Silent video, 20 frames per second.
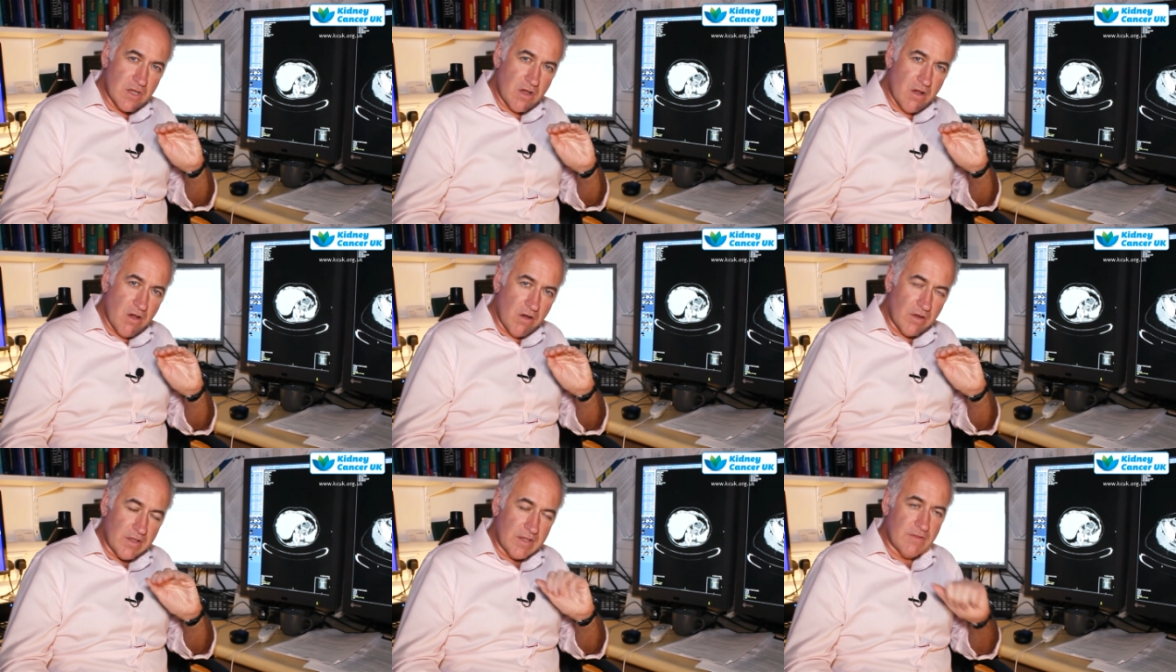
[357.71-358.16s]

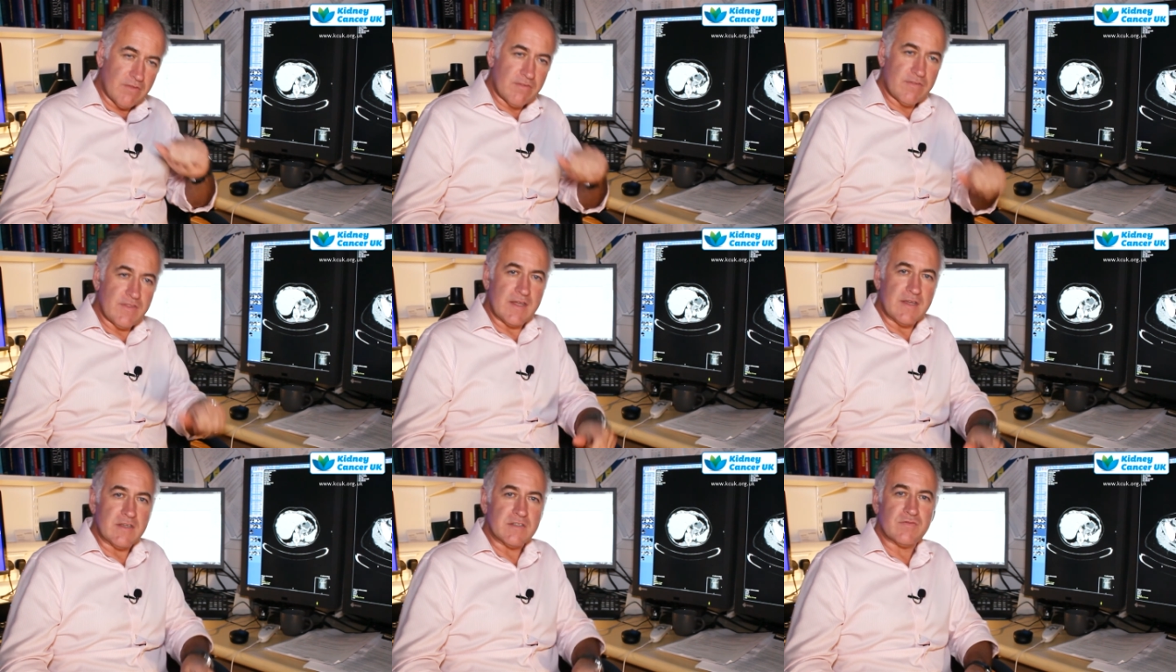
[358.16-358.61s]
target
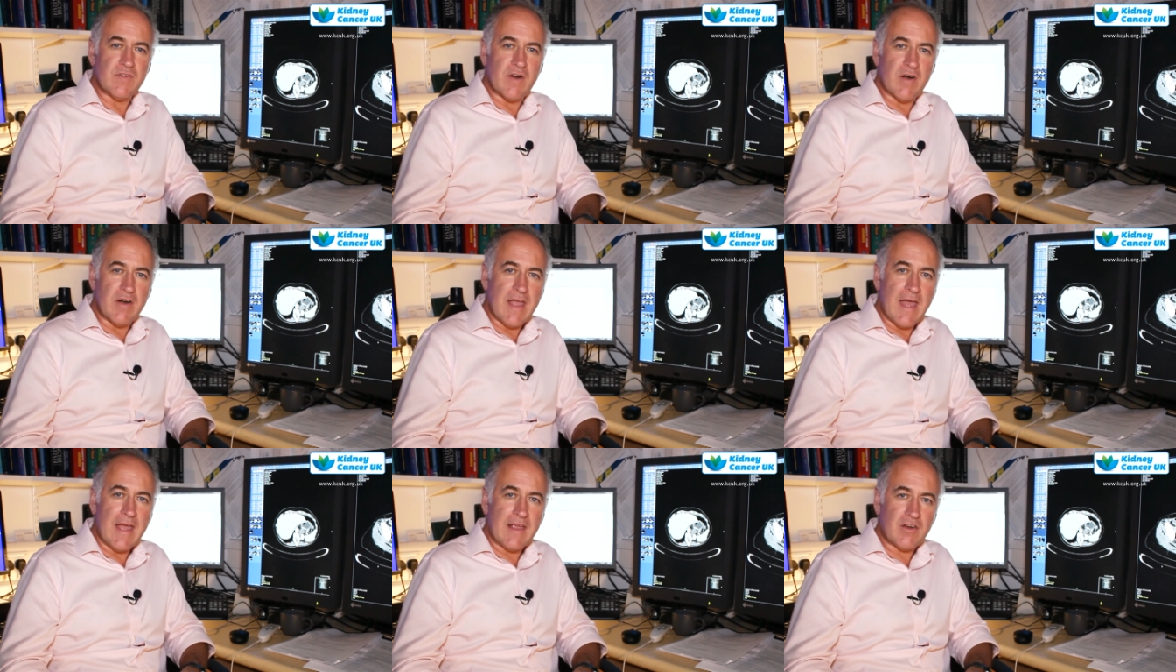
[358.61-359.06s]
things
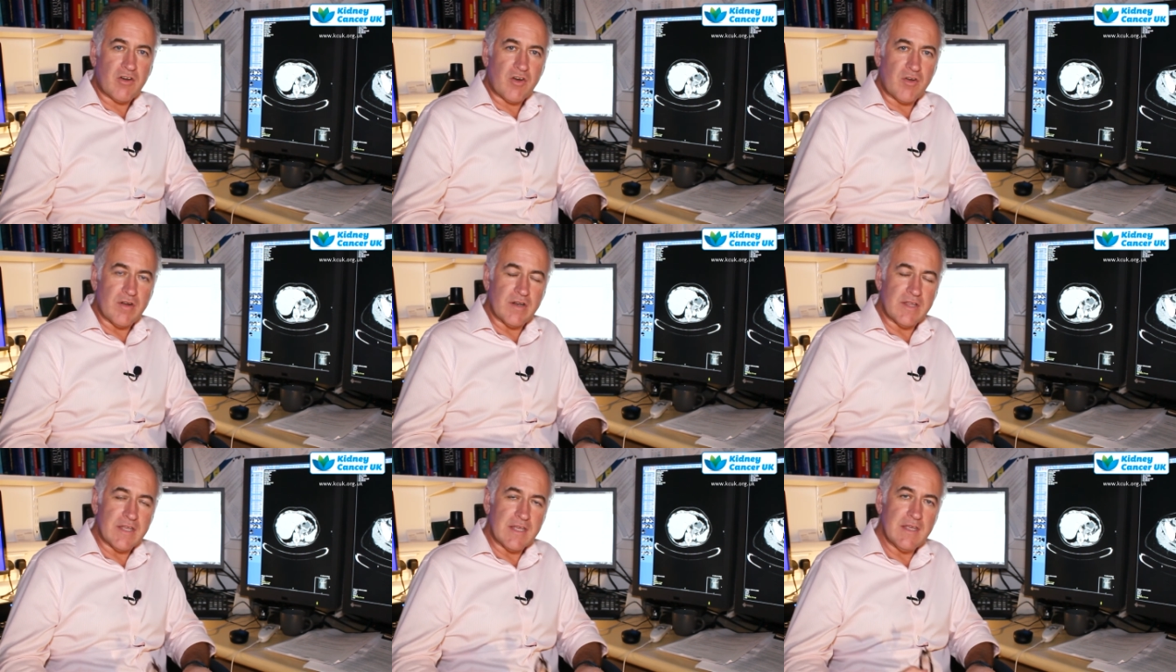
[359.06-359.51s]
very
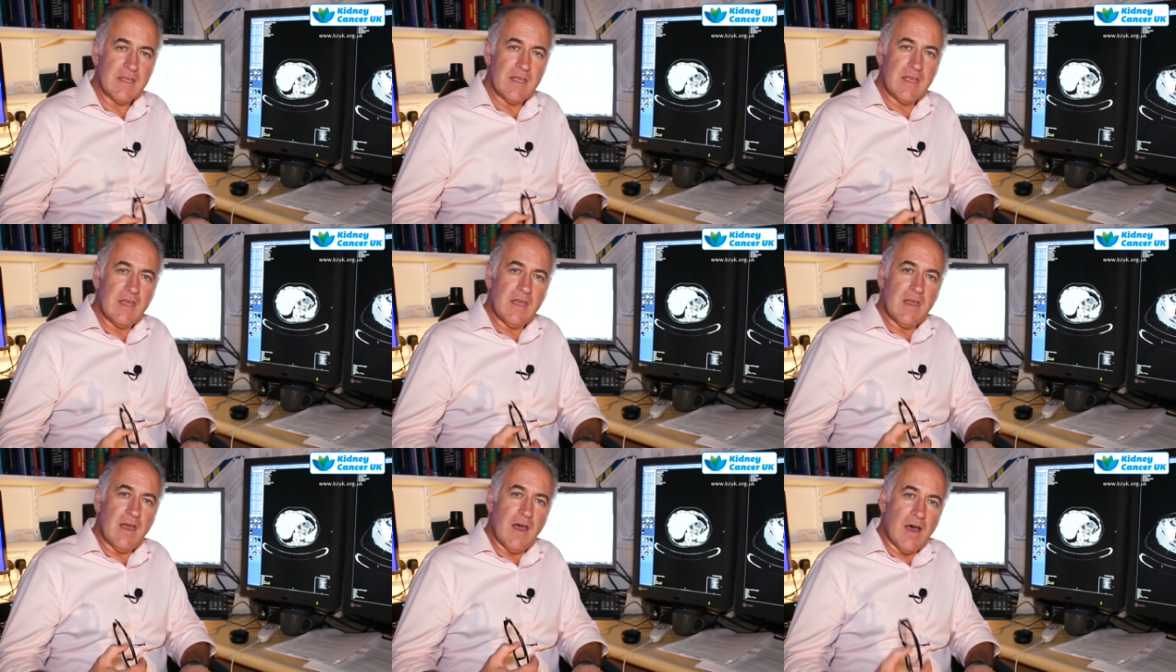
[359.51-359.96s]
accurately
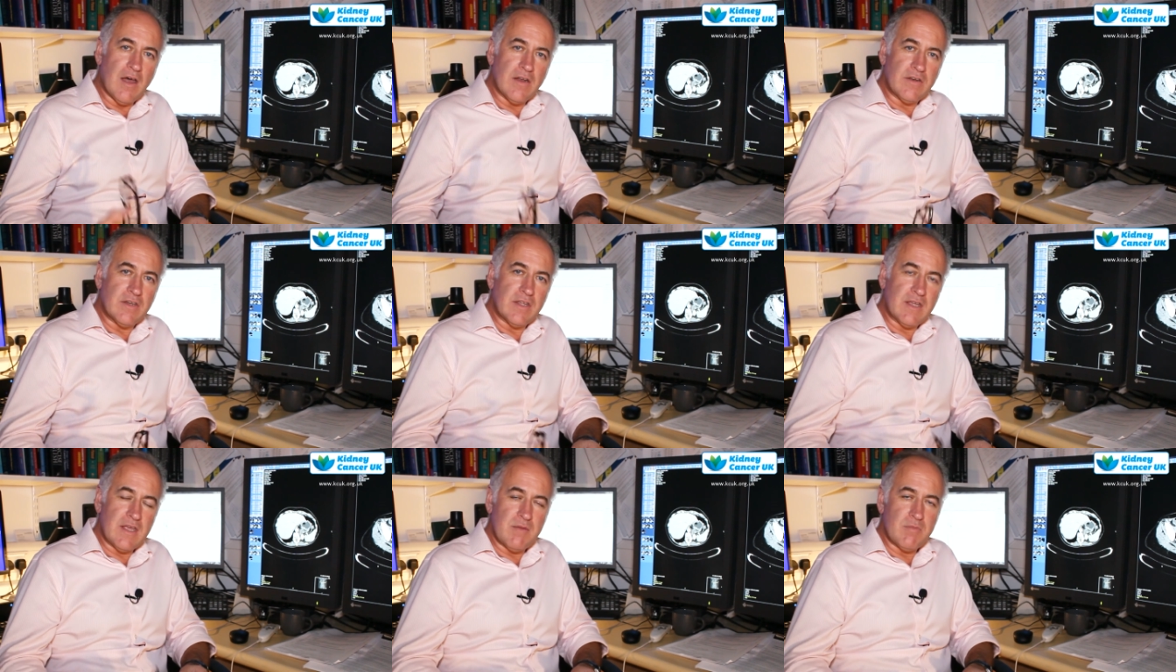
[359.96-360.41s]

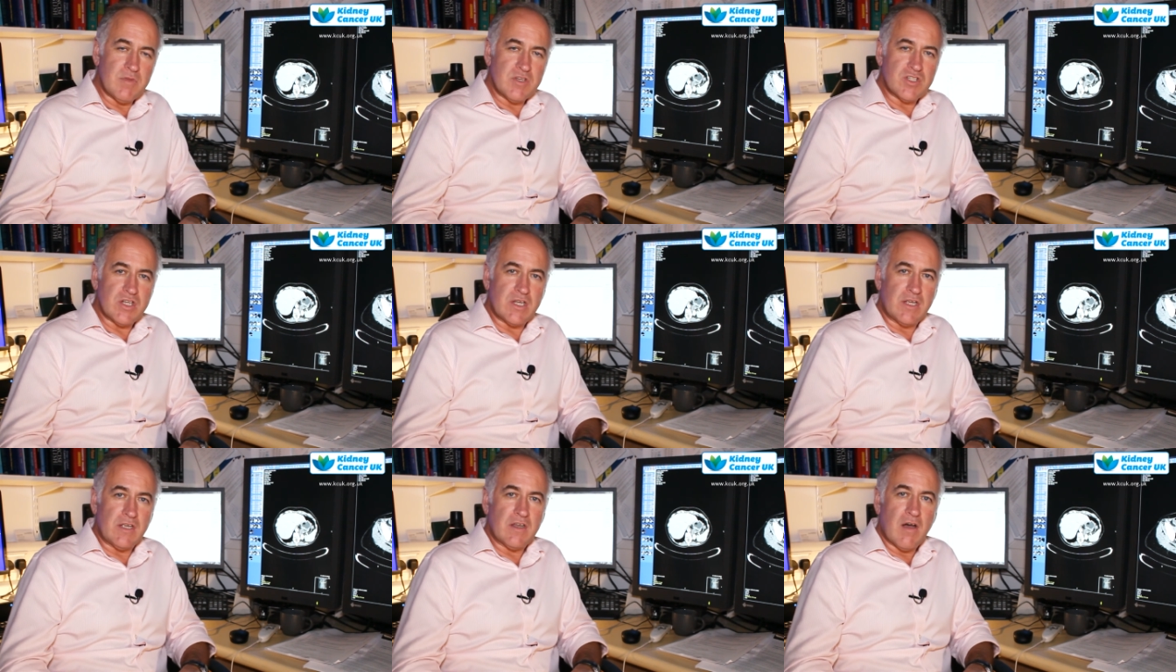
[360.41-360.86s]
under
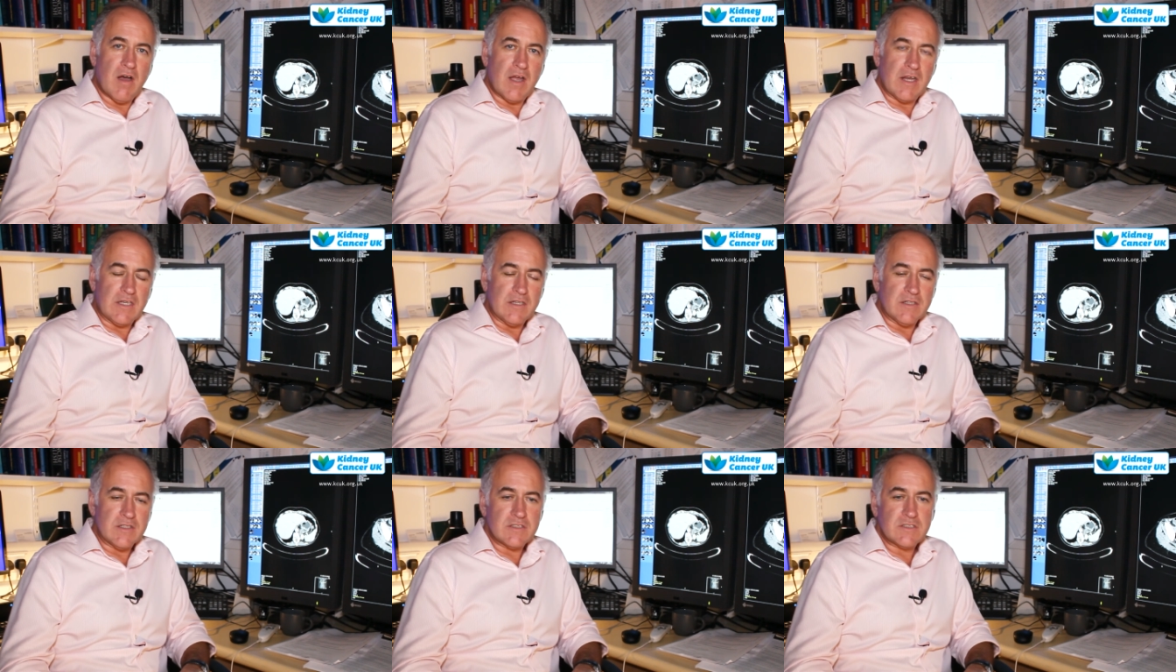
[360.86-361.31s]
imaging
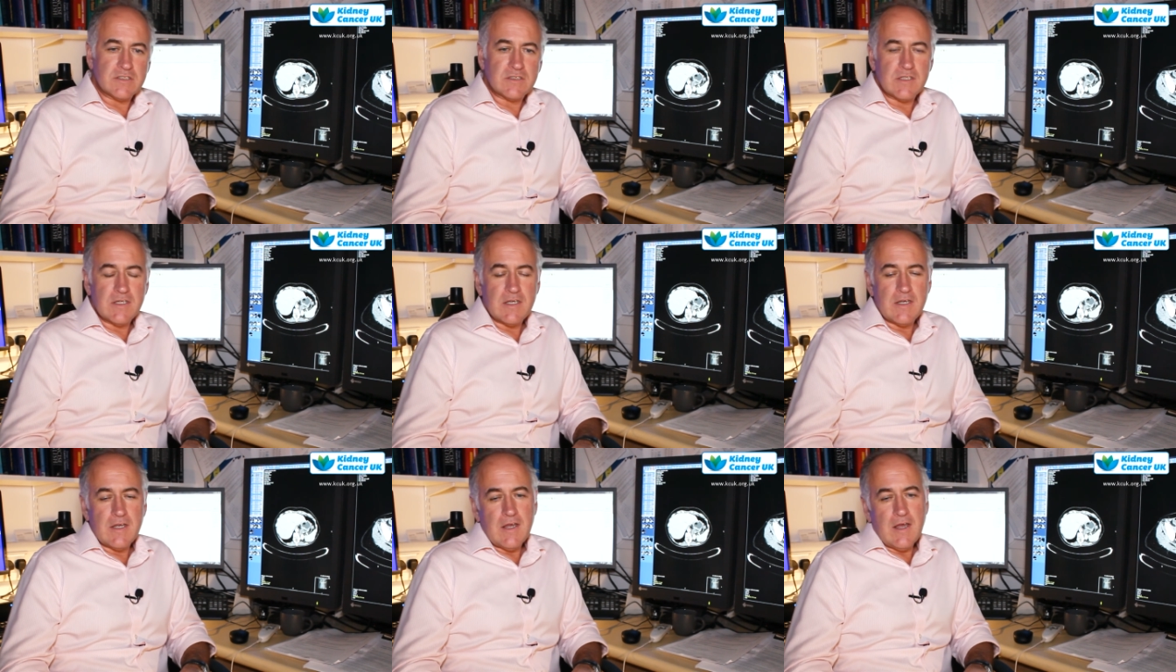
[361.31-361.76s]
guidance.